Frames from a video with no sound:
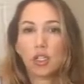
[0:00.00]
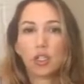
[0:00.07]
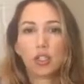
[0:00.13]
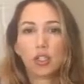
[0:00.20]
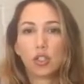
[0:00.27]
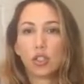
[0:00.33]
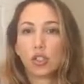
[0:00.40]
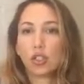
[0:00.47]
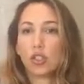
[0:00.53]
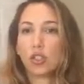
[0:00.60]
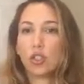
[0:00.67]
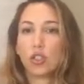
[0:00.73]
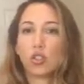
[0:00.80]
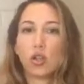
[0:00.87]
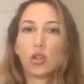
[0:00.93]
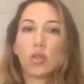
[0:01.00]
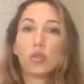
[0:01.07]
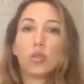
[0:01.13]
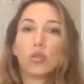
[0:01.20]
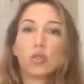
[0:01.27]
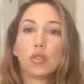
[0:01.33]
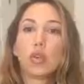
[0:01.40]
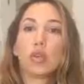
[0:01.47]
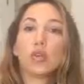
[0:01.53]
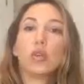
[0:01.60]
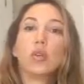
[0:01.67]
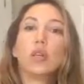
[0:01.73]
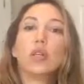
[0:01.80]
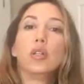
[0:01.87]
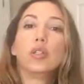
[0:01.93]
Just so
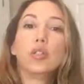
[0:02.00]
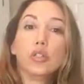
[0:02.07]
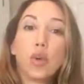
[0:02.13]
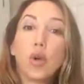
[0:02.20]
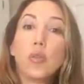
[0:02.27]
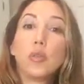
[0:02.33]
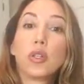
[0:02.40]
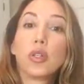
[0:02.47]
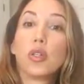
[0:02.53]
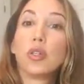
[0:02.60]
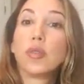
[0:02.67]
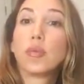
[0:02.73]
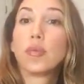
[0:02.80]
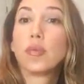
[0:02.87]
absurd.